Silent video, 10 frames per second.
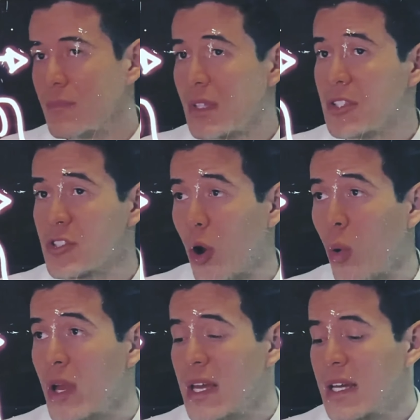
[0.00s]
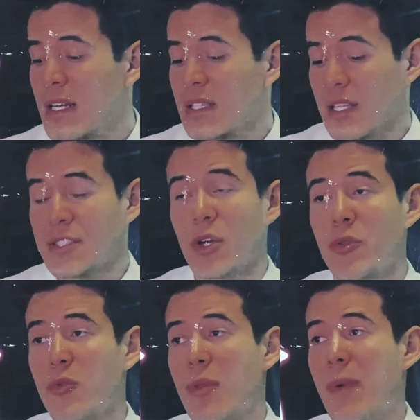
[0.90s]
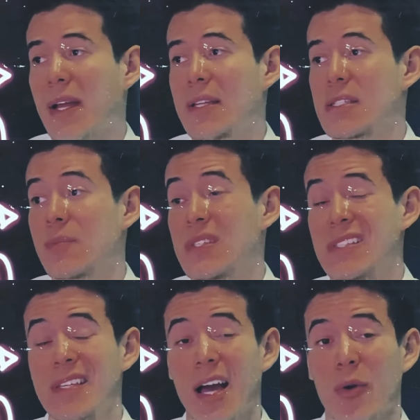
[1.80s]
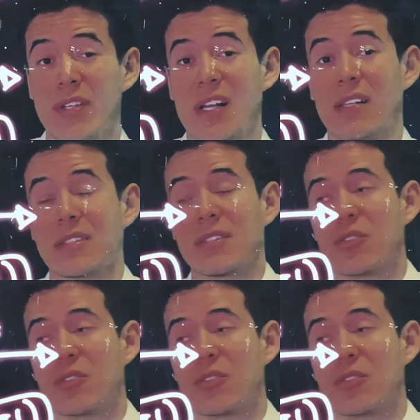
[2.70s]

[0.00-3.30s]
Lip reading: So let's go through the mechanism to see how exactly this